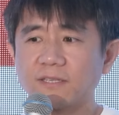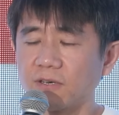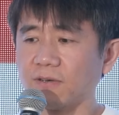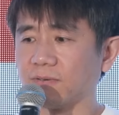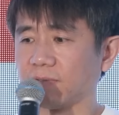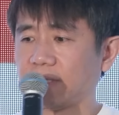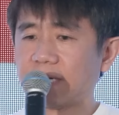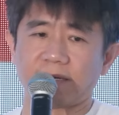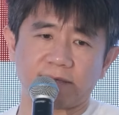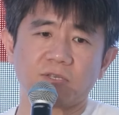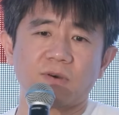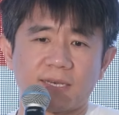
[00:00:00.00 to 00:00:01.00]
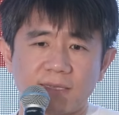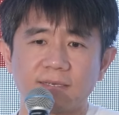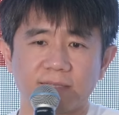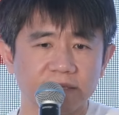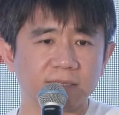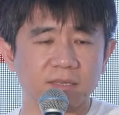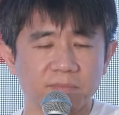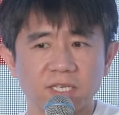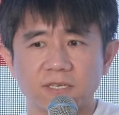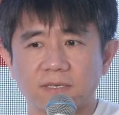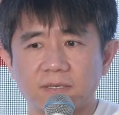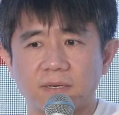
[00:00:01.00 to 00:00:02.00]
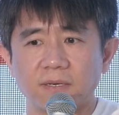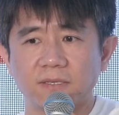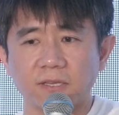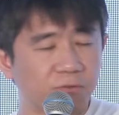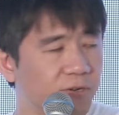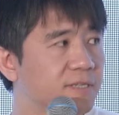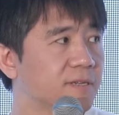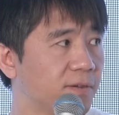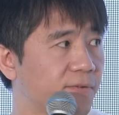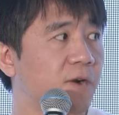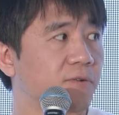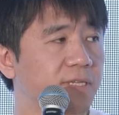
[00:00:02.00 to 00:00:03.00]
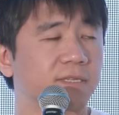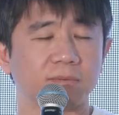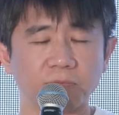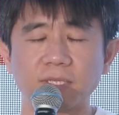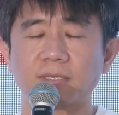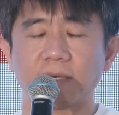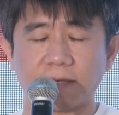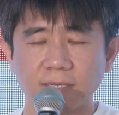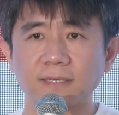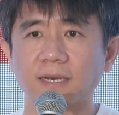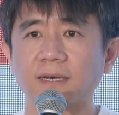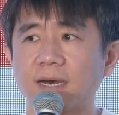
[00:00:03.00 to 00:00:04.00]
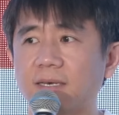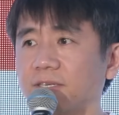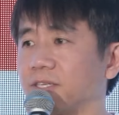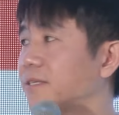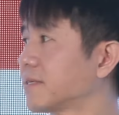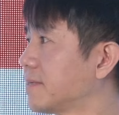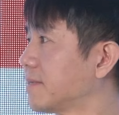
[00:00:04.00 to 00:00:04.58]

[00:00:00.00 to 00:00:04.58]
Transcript: So yeah, so I think this is a major difference of our system with others.